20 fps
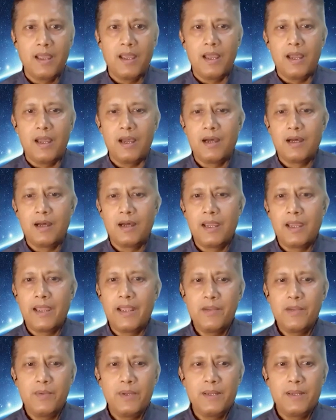
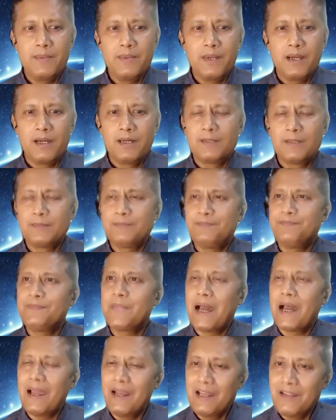Anyway,
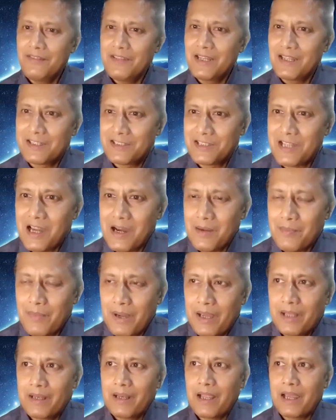I live in Assam,
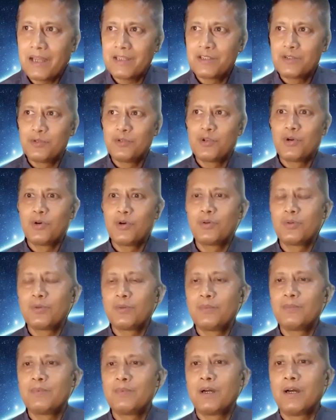and as you
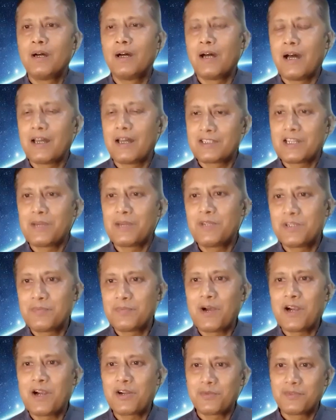know, Assam is
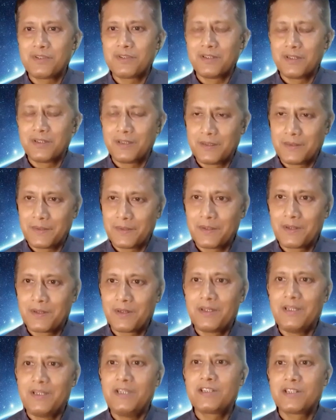part of the
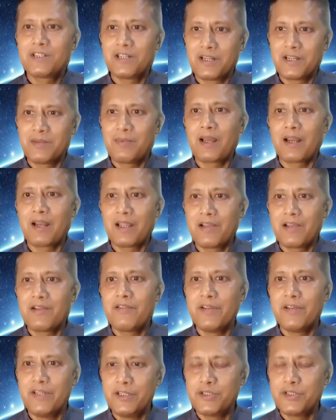Eastern Himalayan
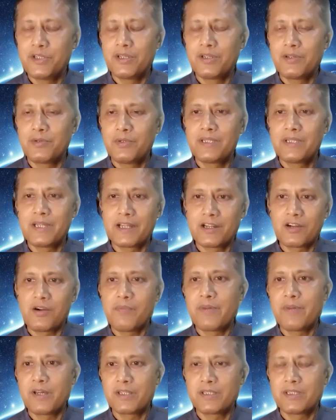region, which
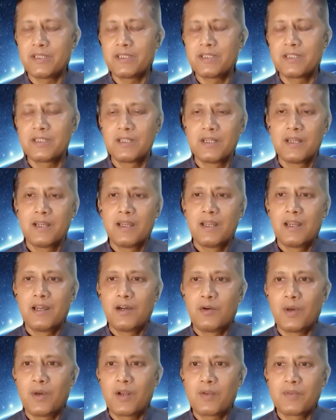encompasses
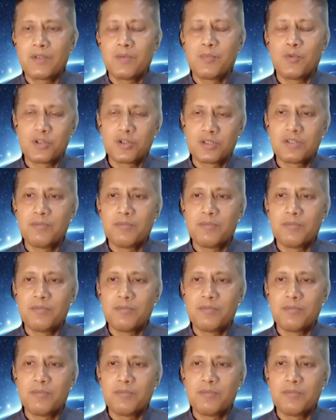one of the most